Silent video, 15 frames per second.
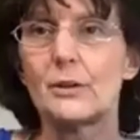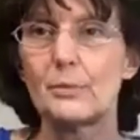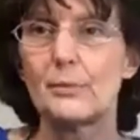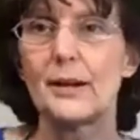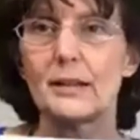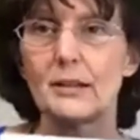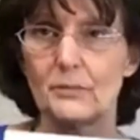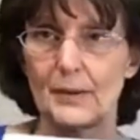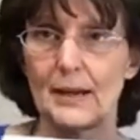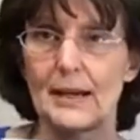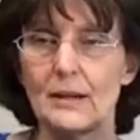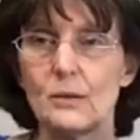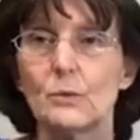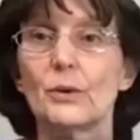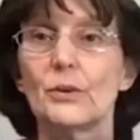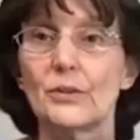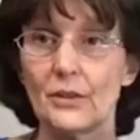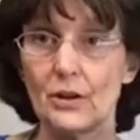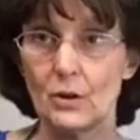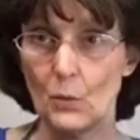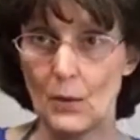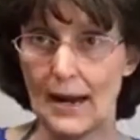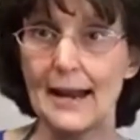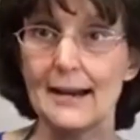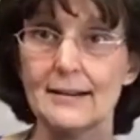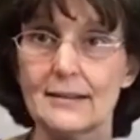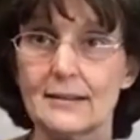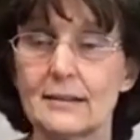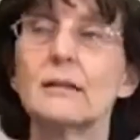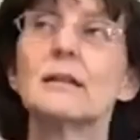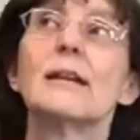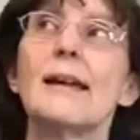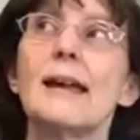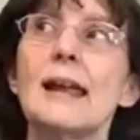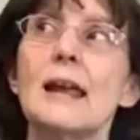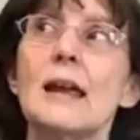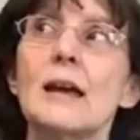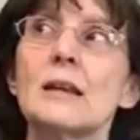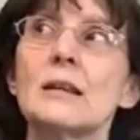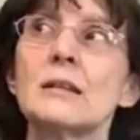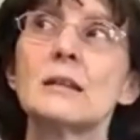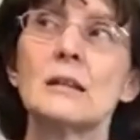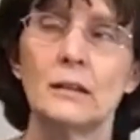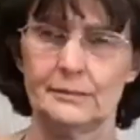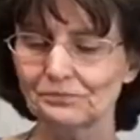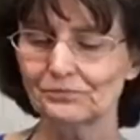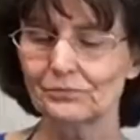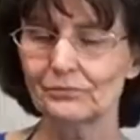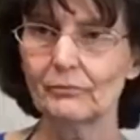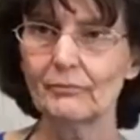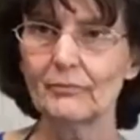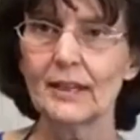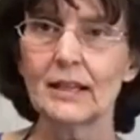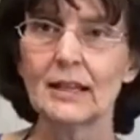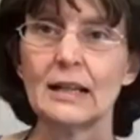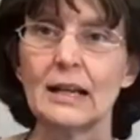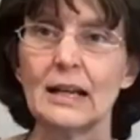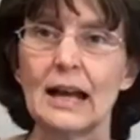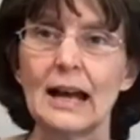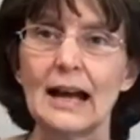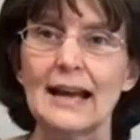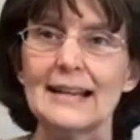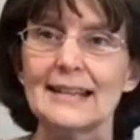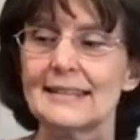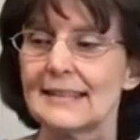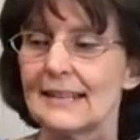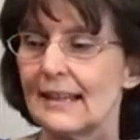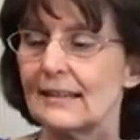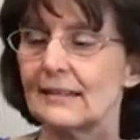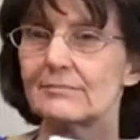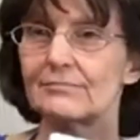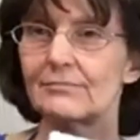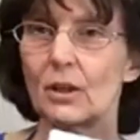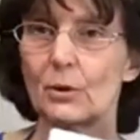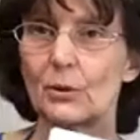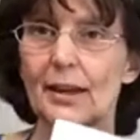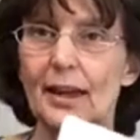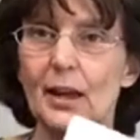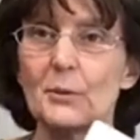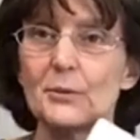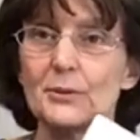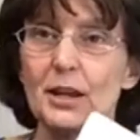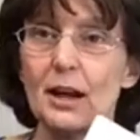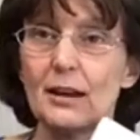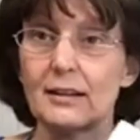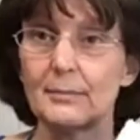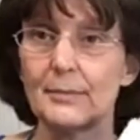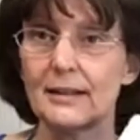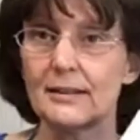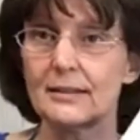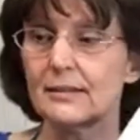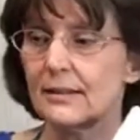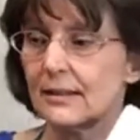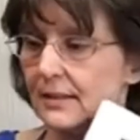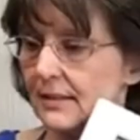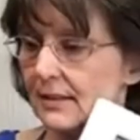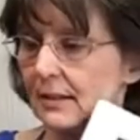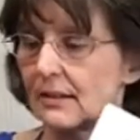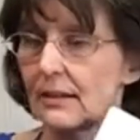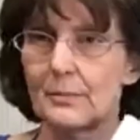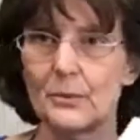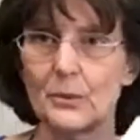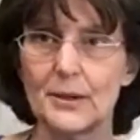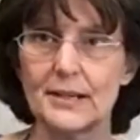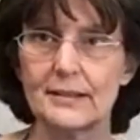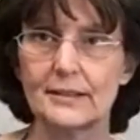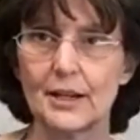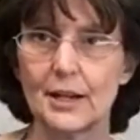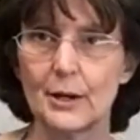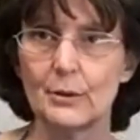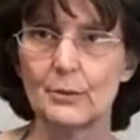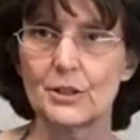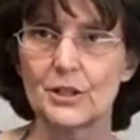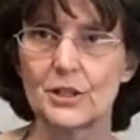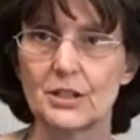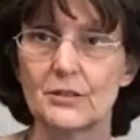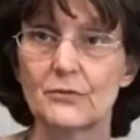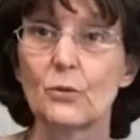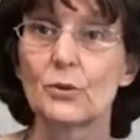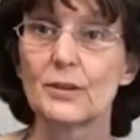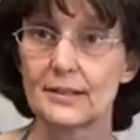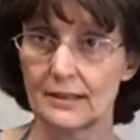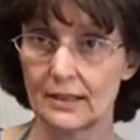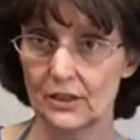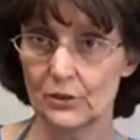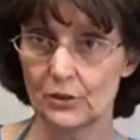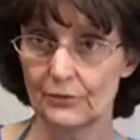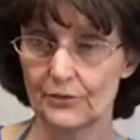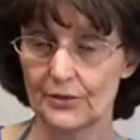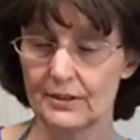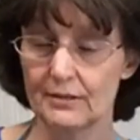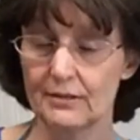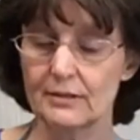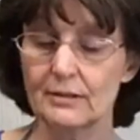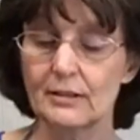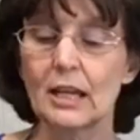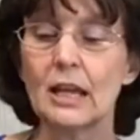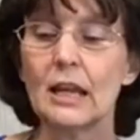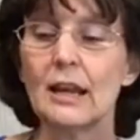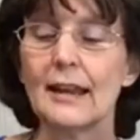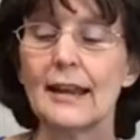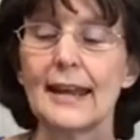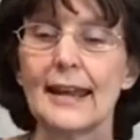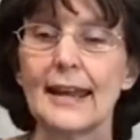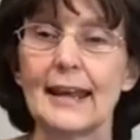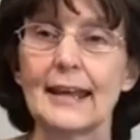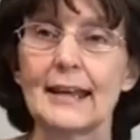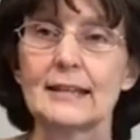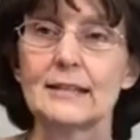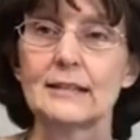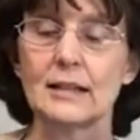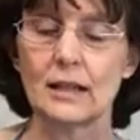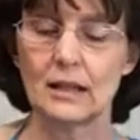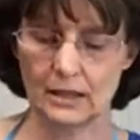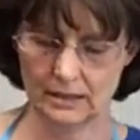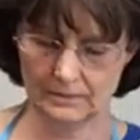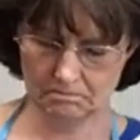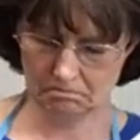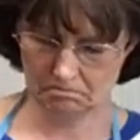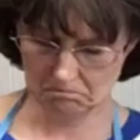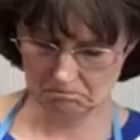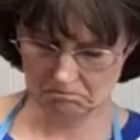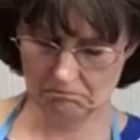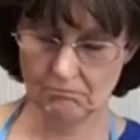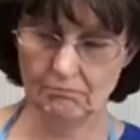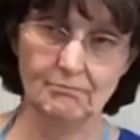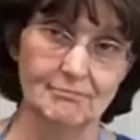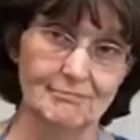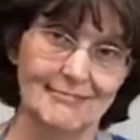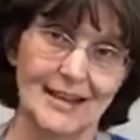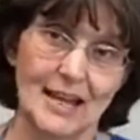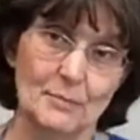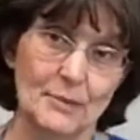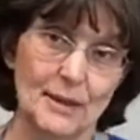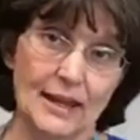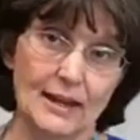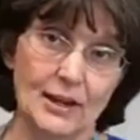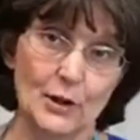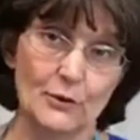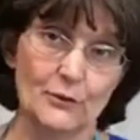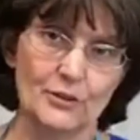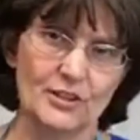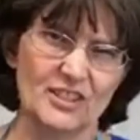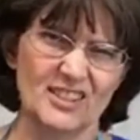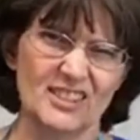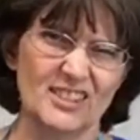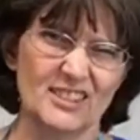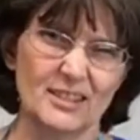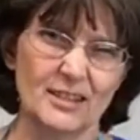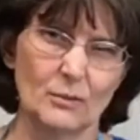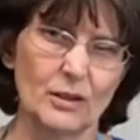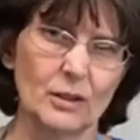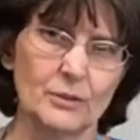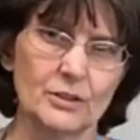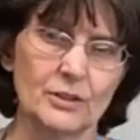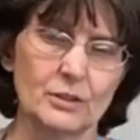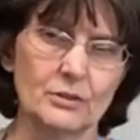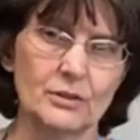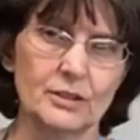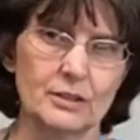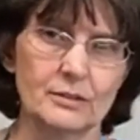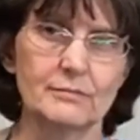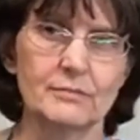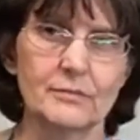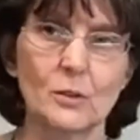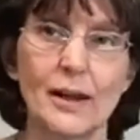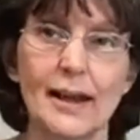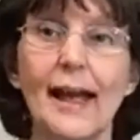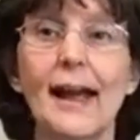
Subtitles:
brand of paint with their wax. And I said, okay, we were talking about slick stick a couple weeks ago, which is for slick surfaces. And I painted over it just to see what it would do, just so